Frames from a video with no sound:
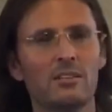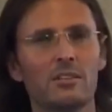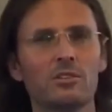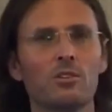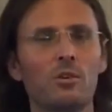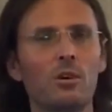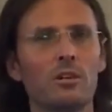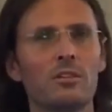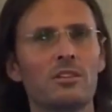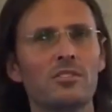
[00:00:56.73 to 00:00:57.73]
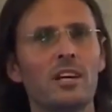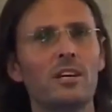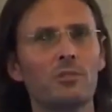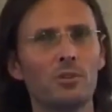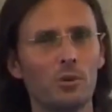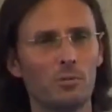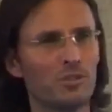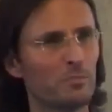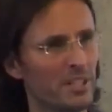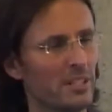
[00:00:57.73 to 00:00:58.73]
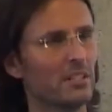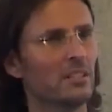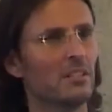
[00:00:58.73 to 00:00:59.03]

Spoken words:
The Sanhedrin court was split